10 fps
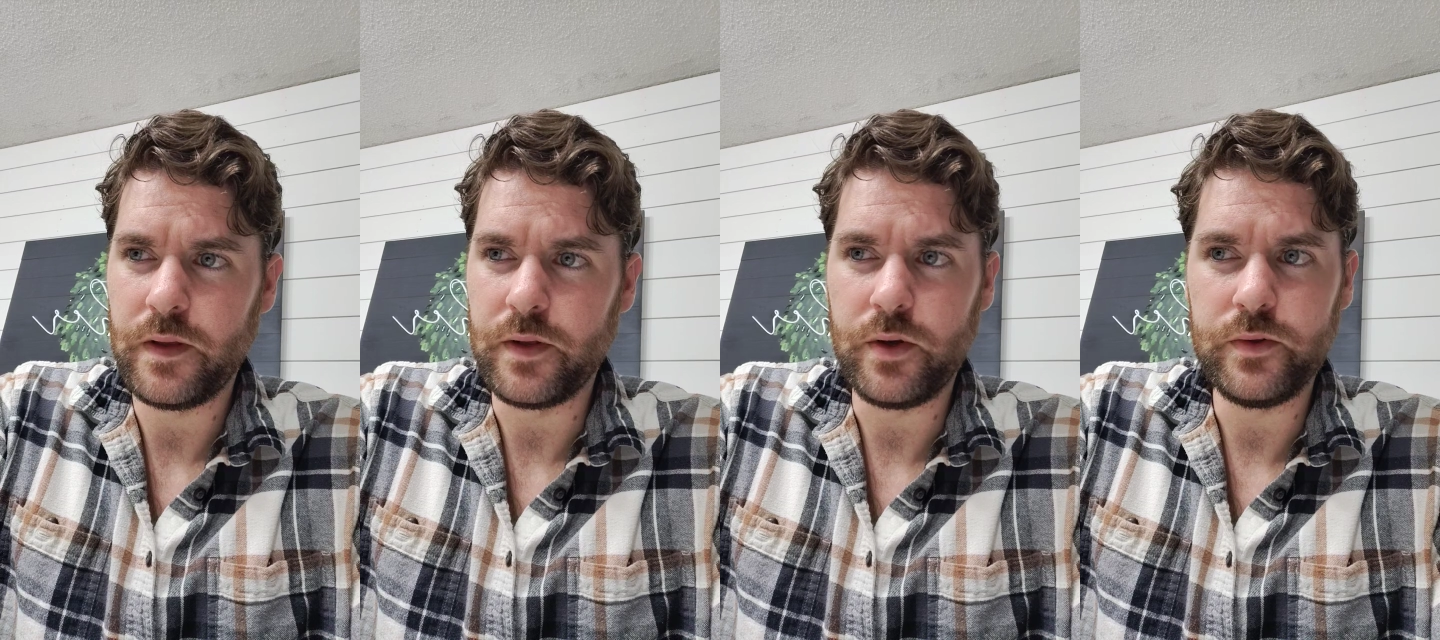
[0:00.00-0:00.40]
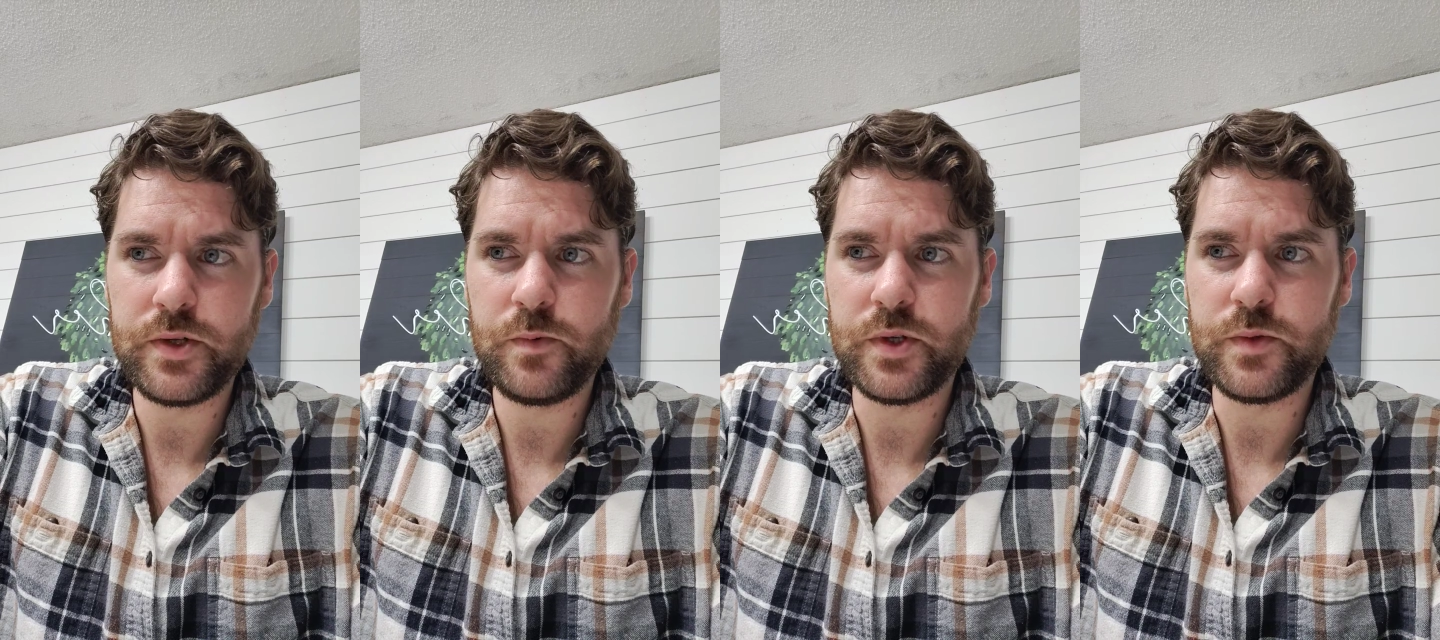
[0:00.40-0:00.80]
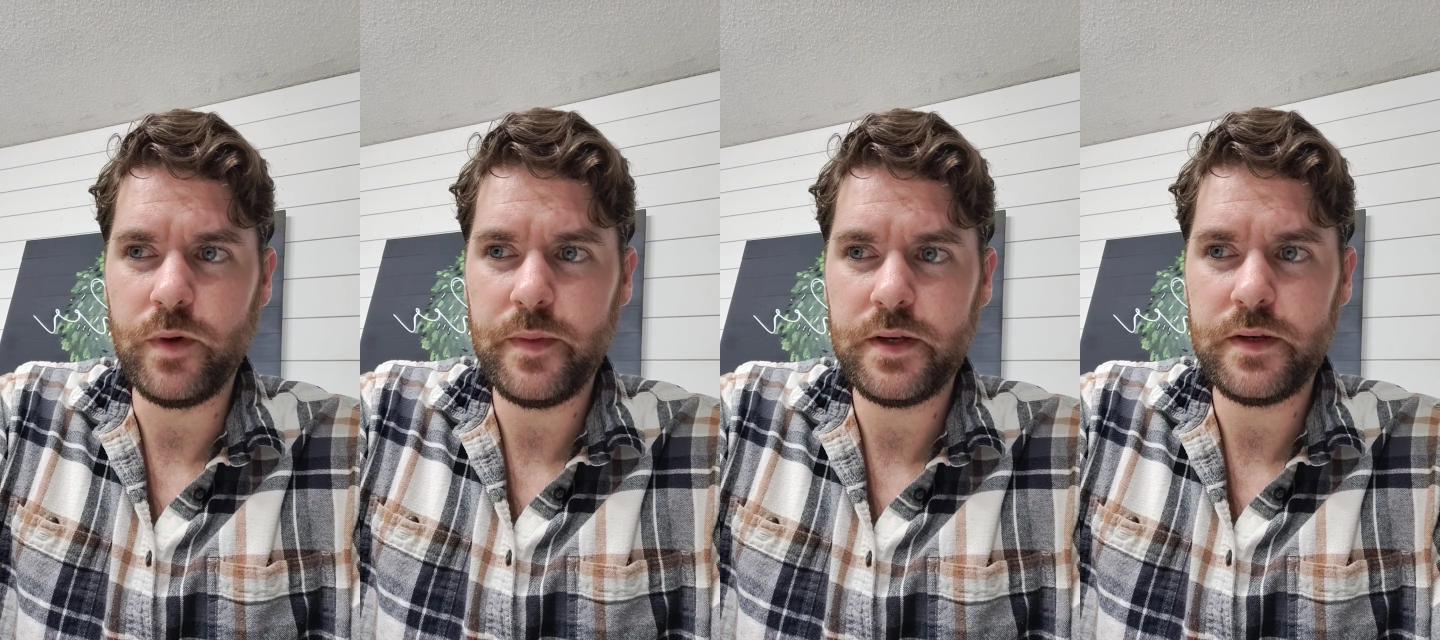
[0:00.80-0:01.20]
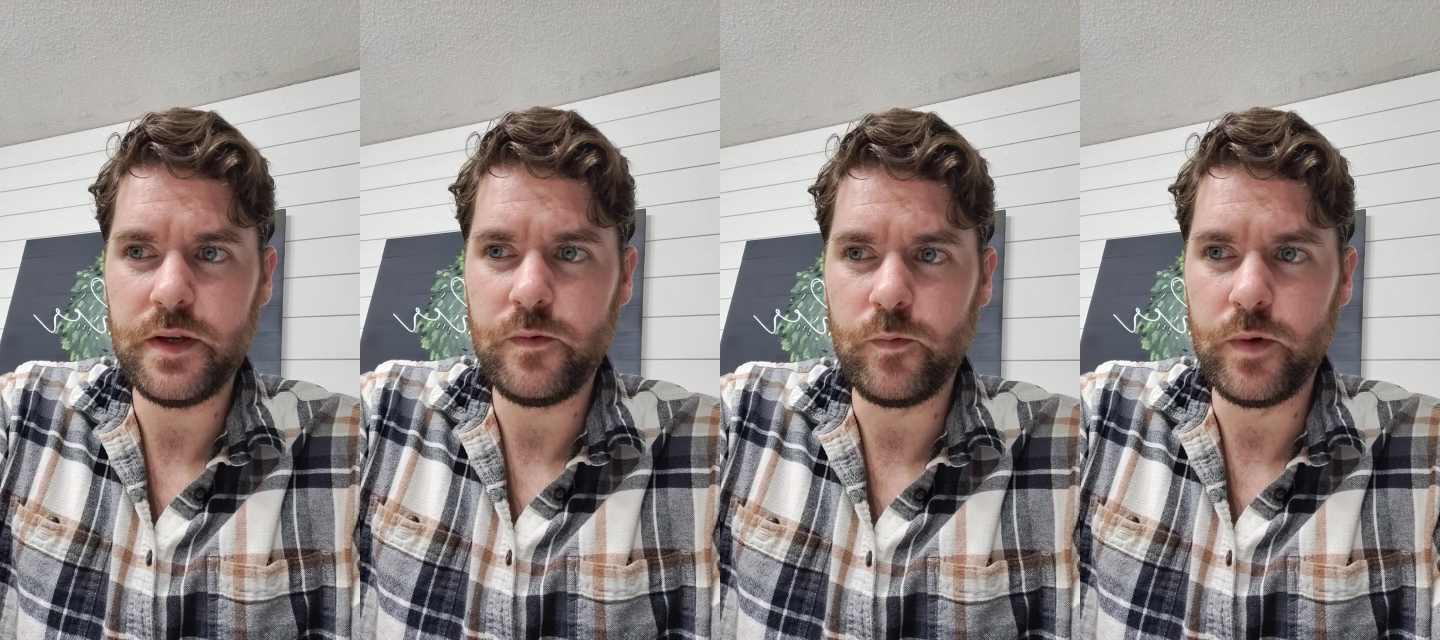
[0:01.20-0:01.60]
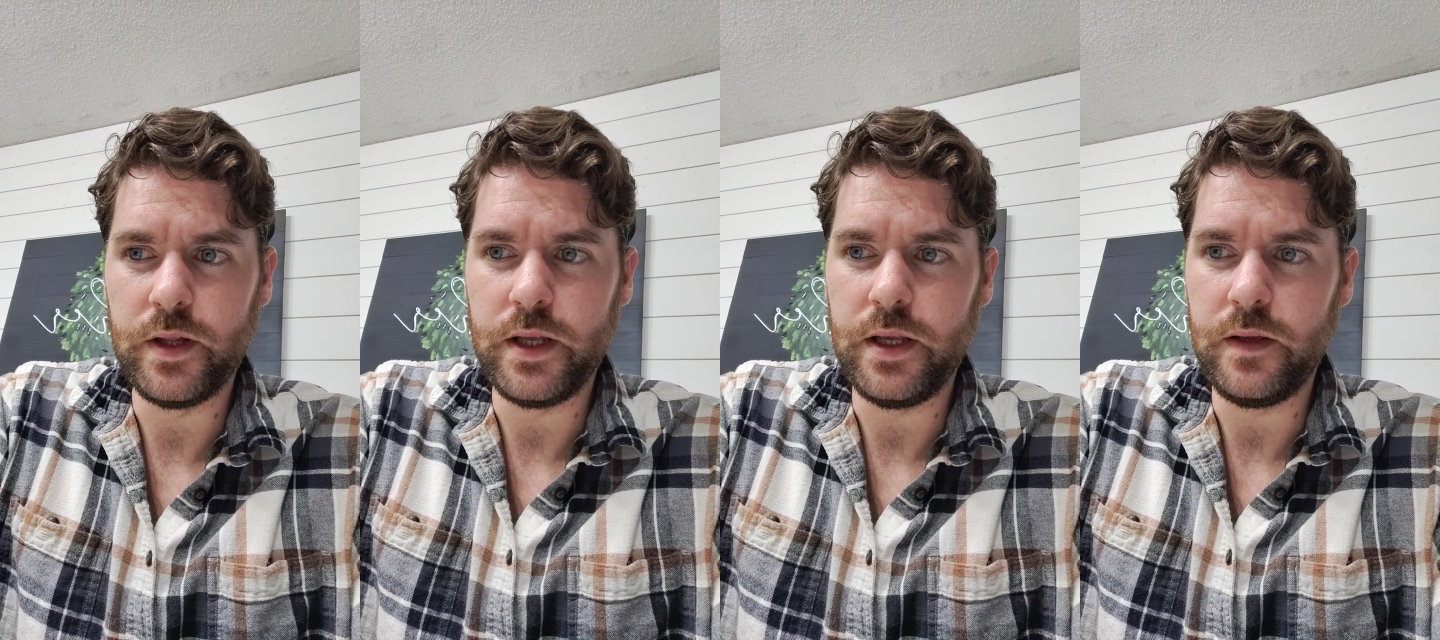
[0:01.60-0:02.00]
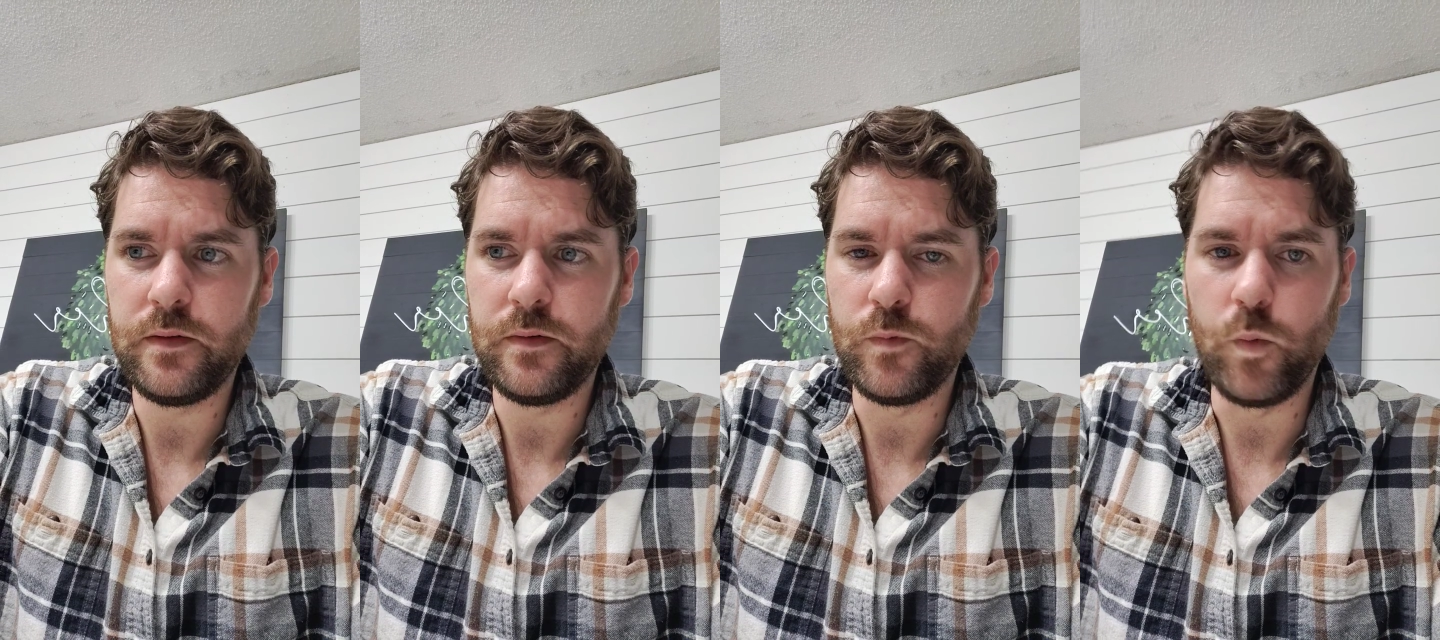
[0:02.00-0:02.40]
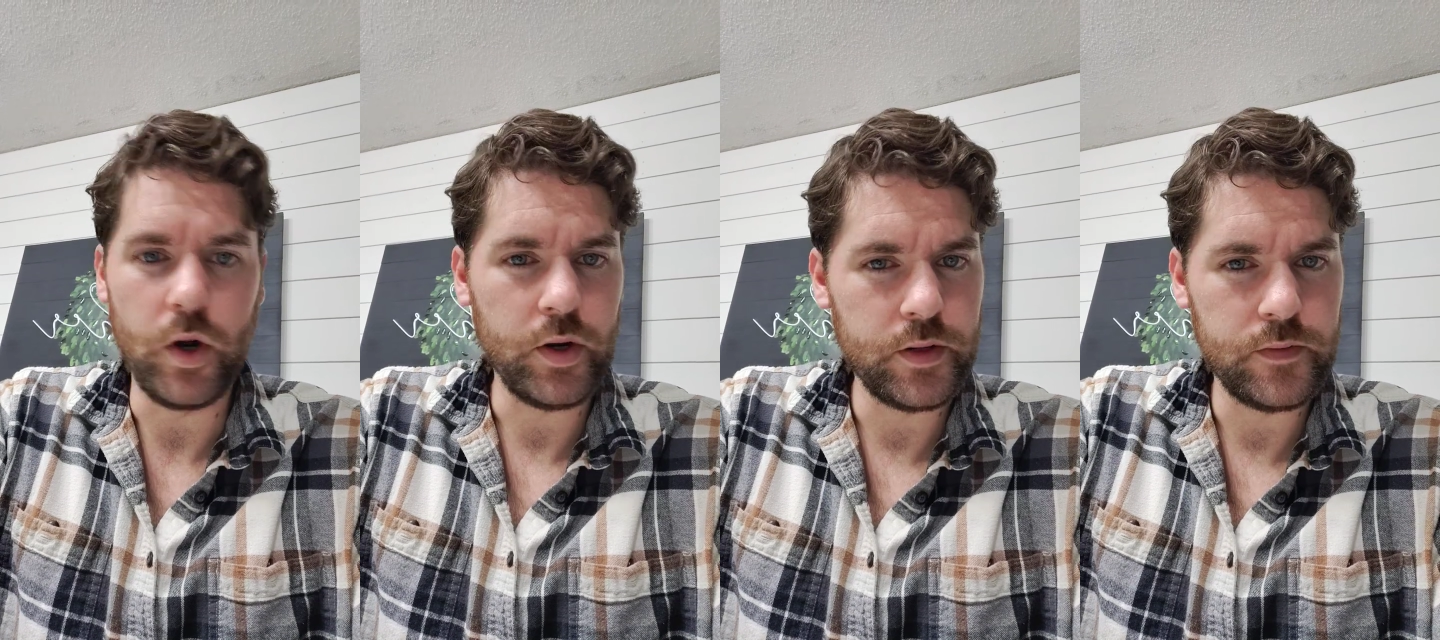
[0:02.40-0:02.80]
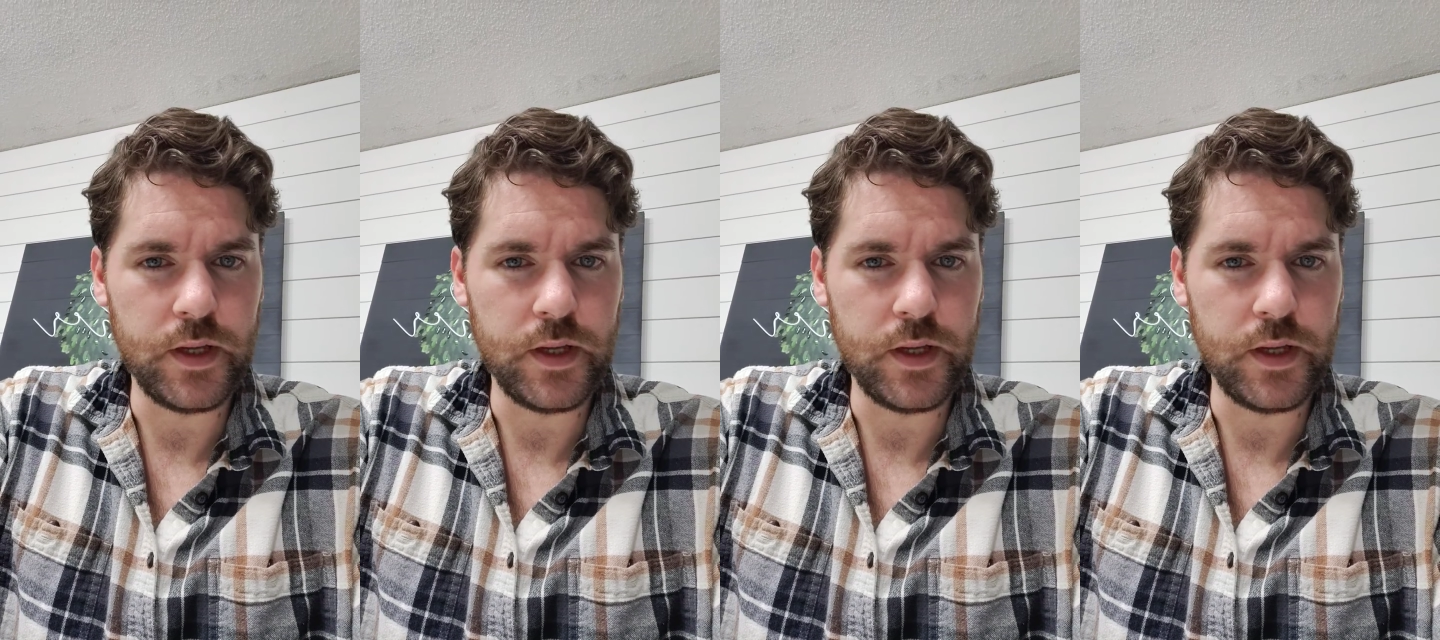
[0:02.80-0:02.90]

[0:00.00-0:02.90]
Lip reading: the culture was women didn't really work.